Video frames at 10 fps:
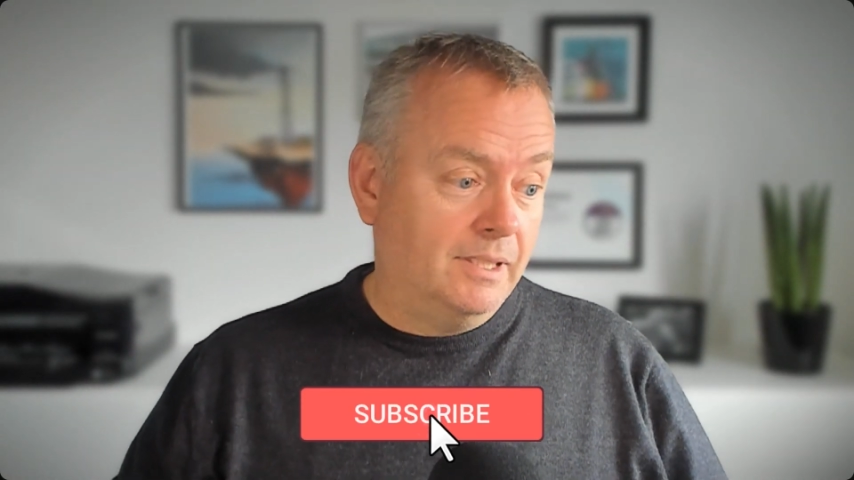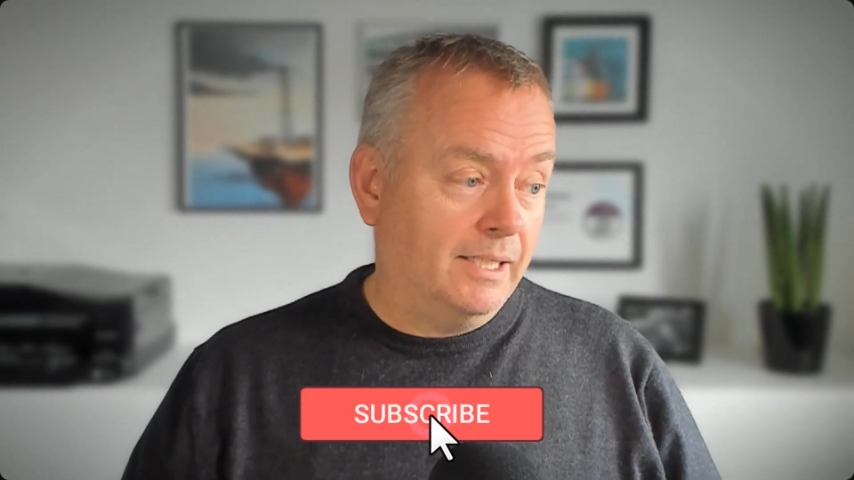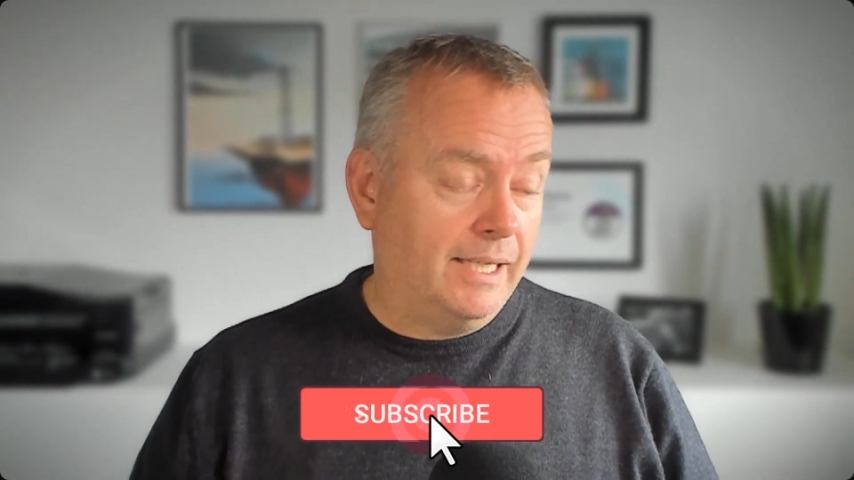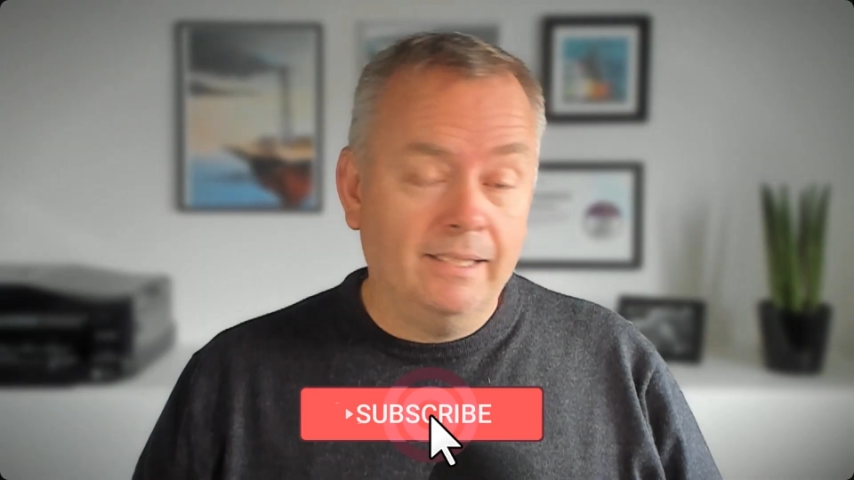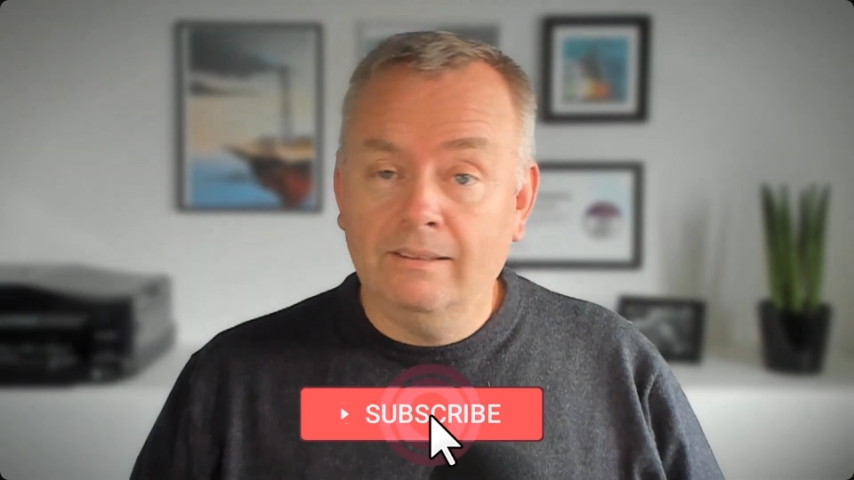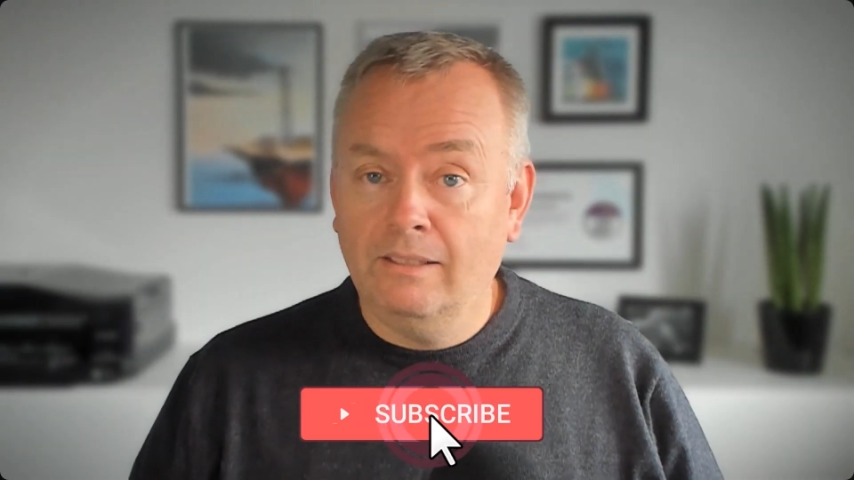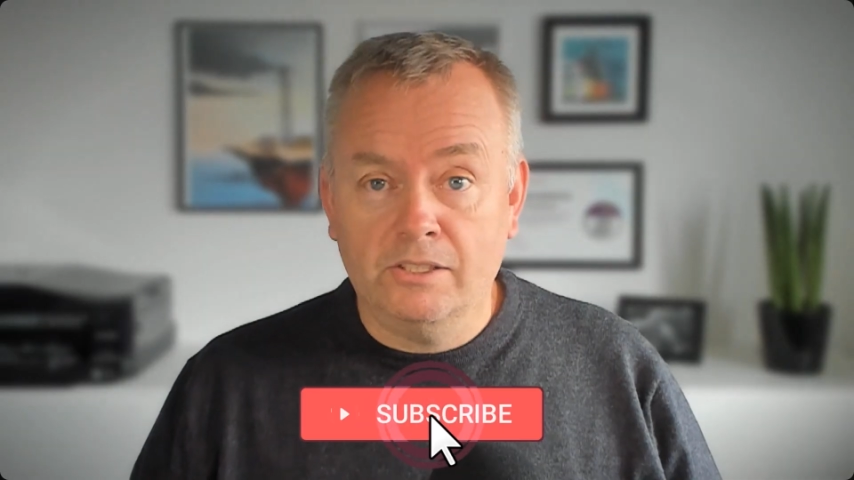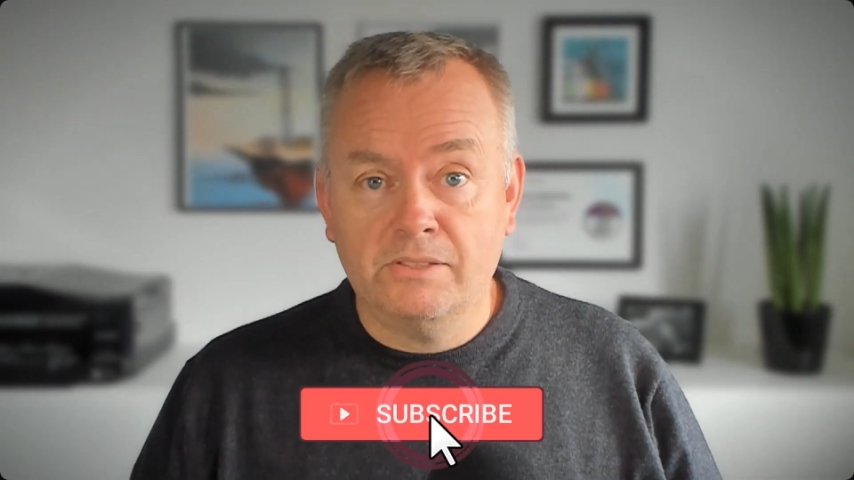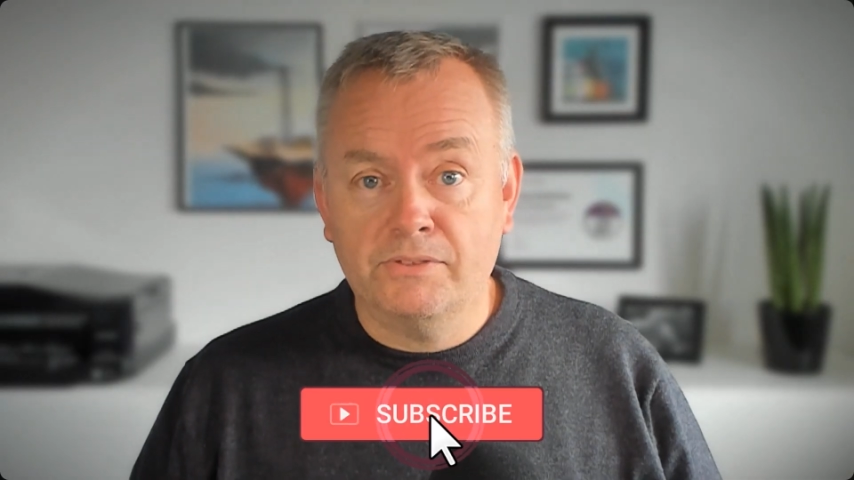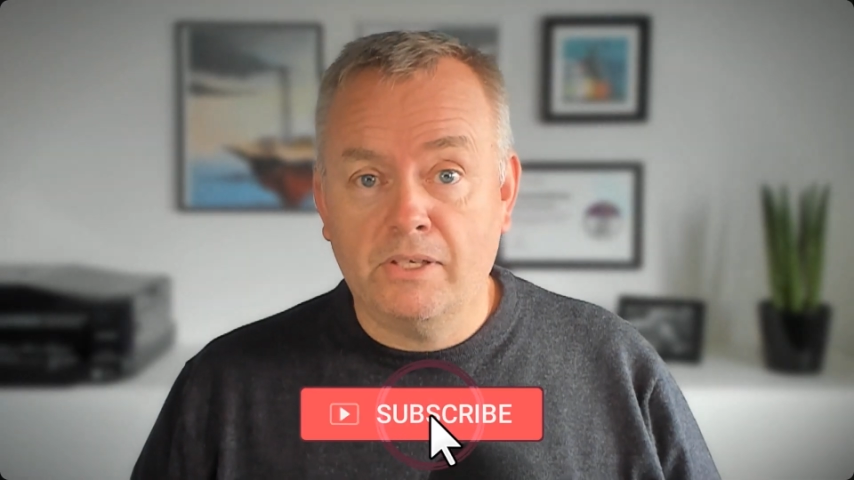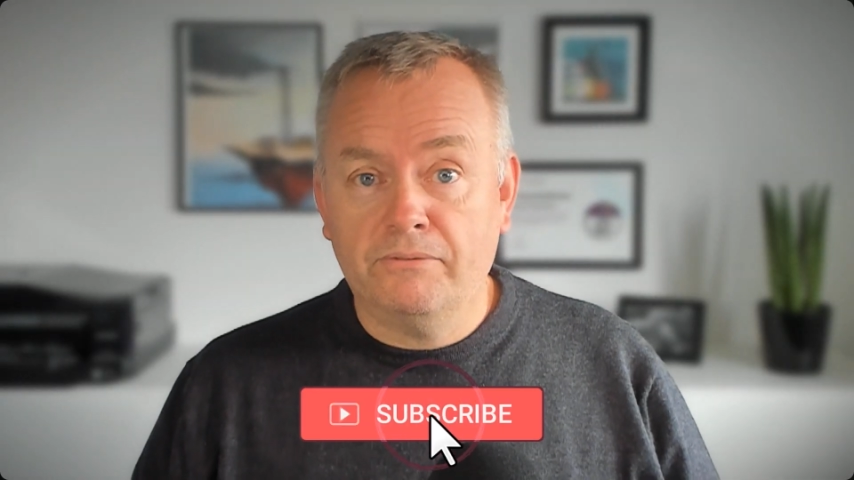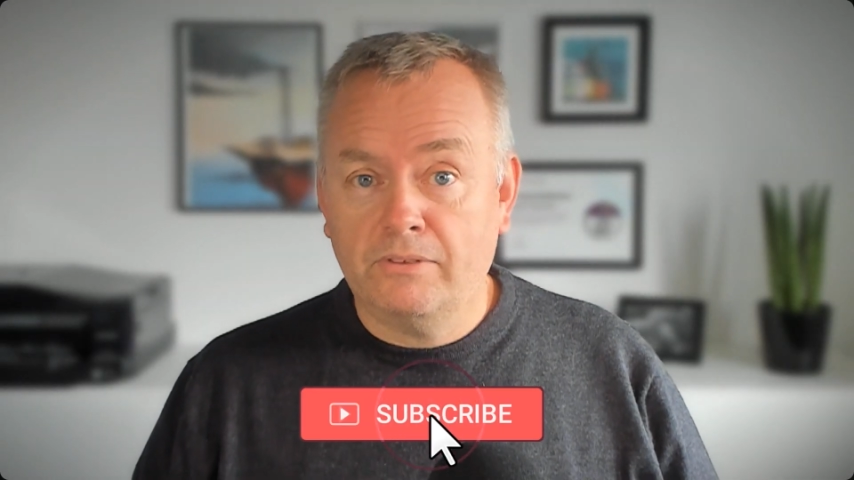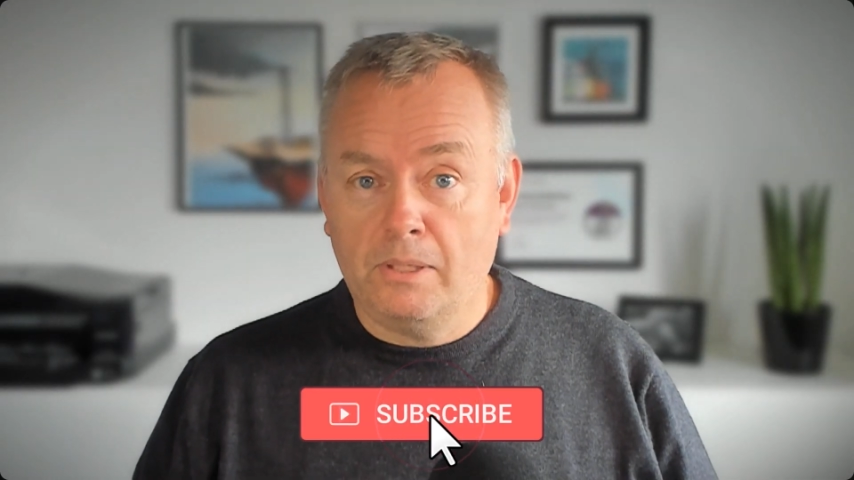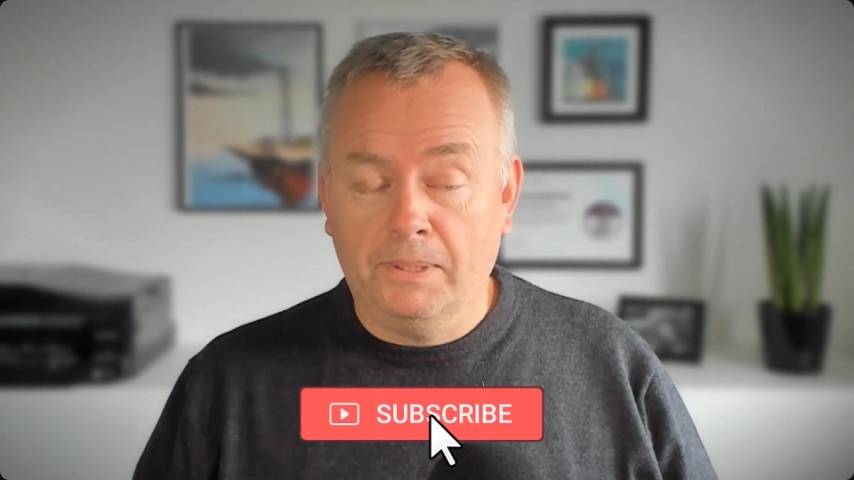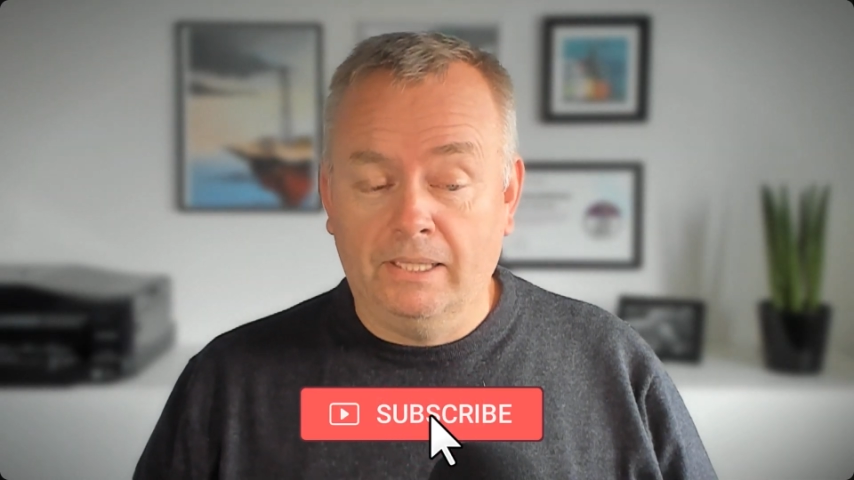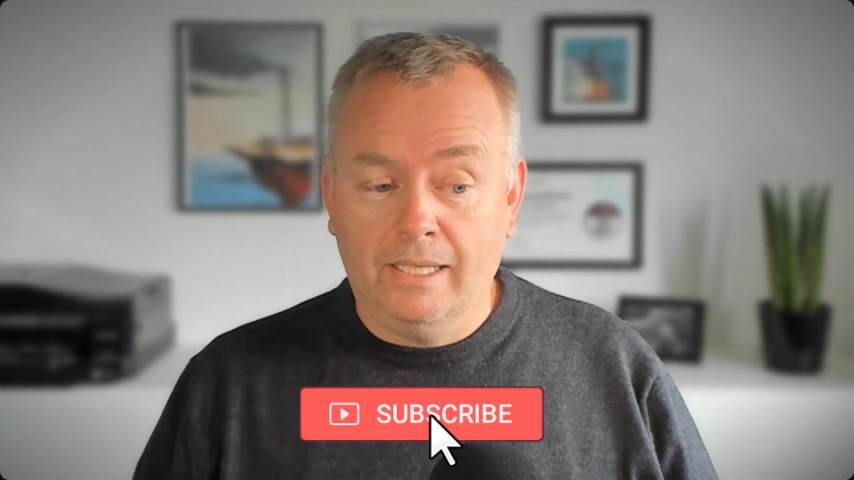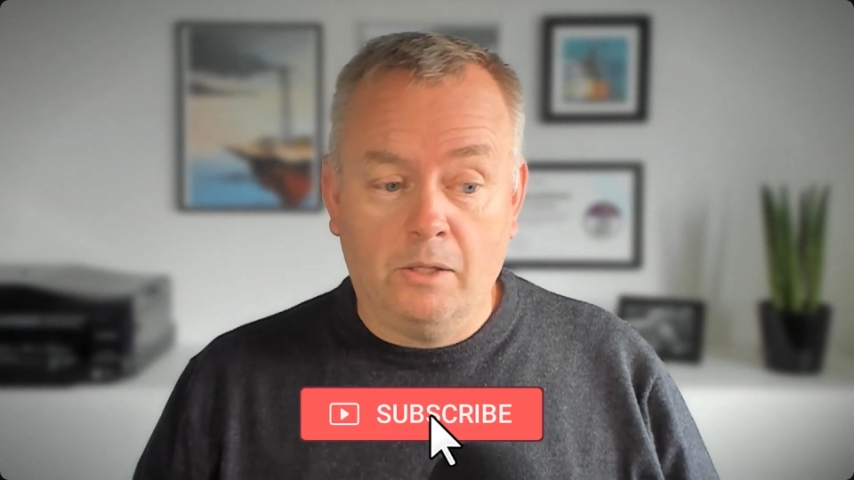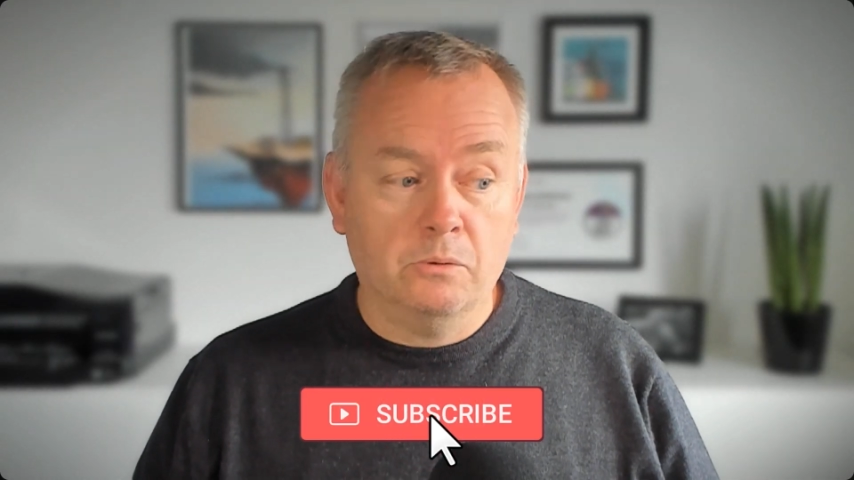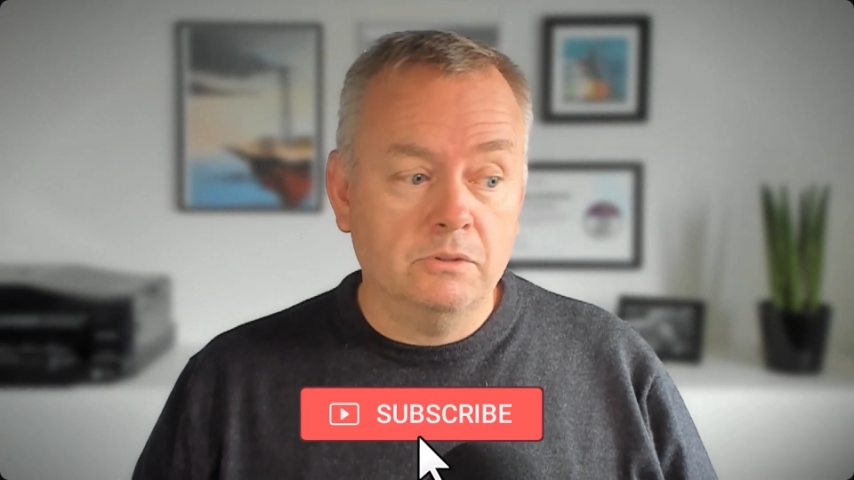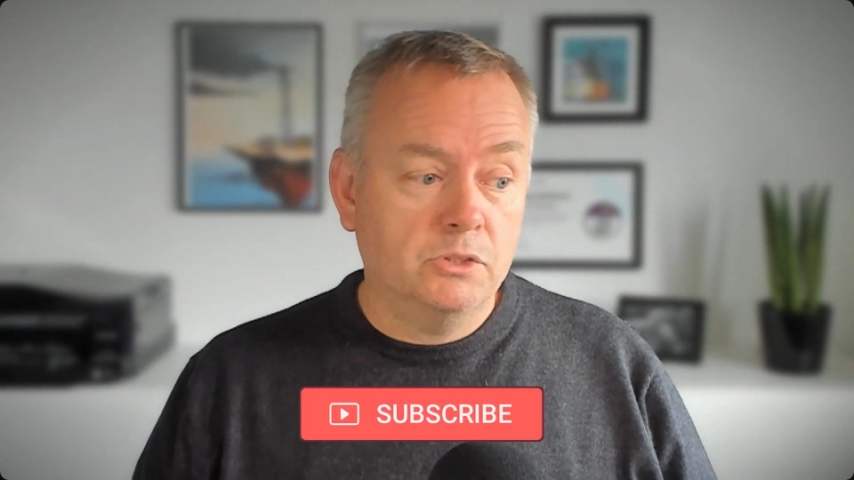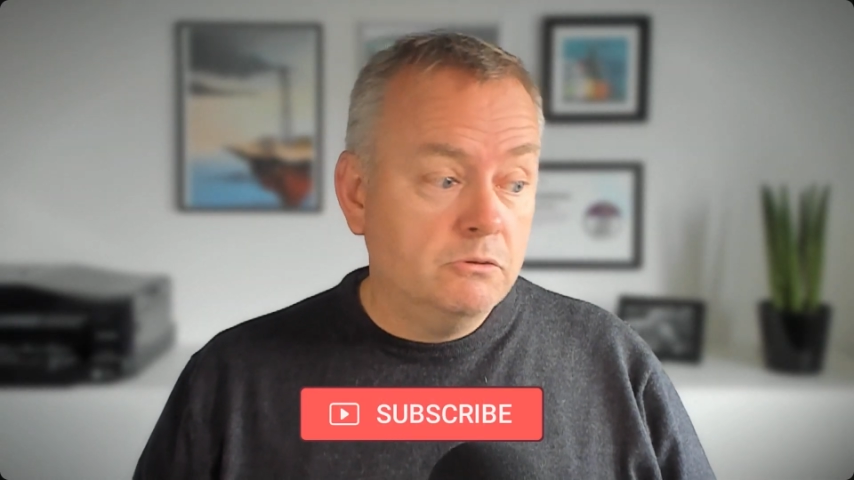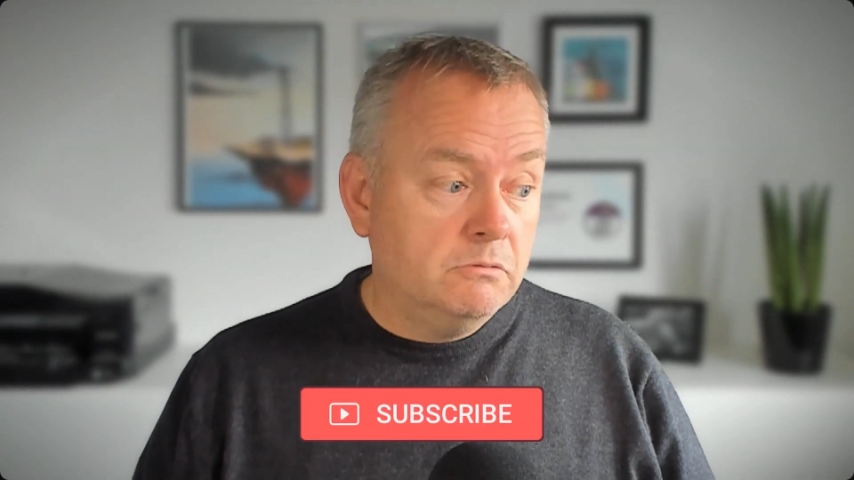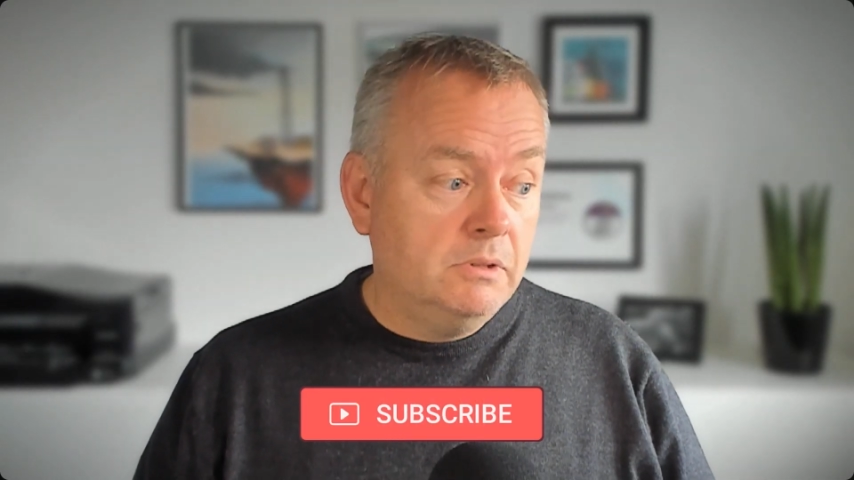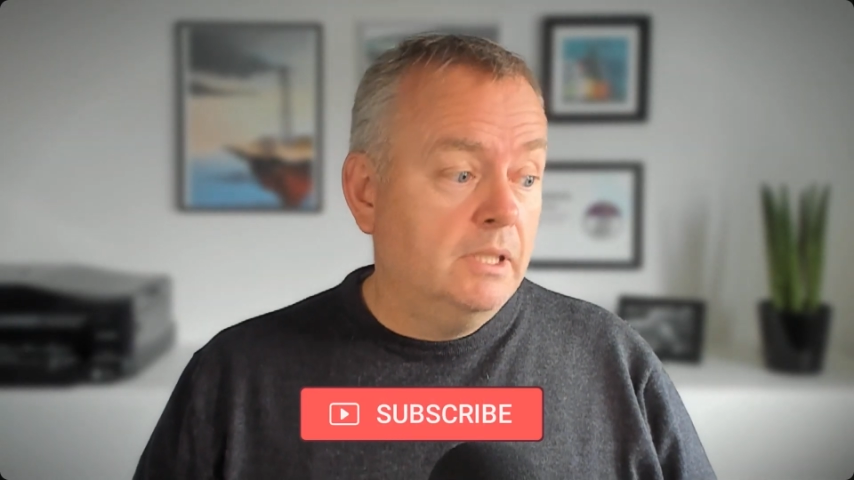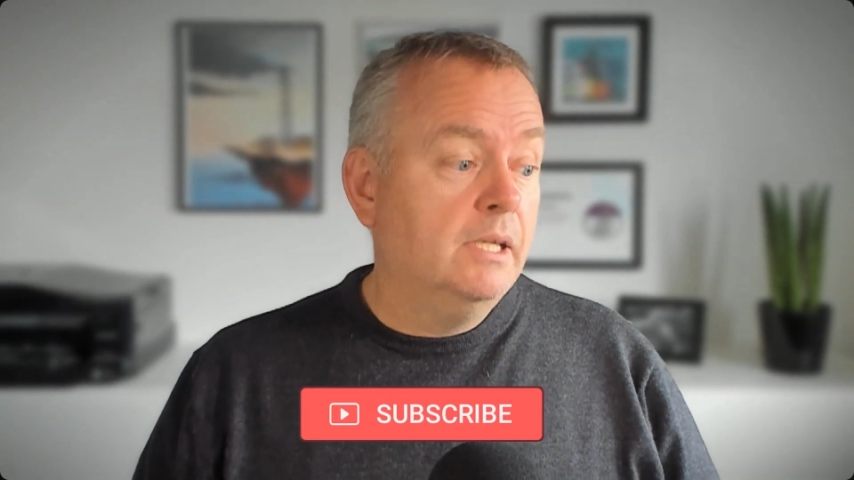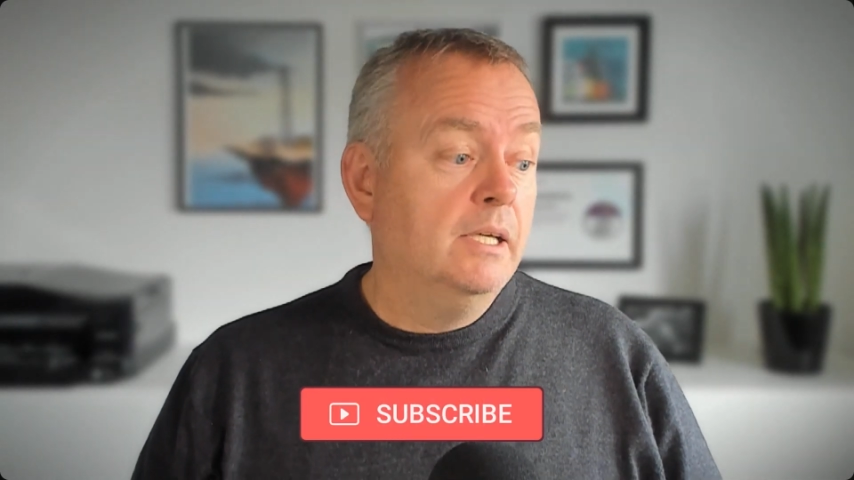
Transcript: Again, lots of stuff coming out soon.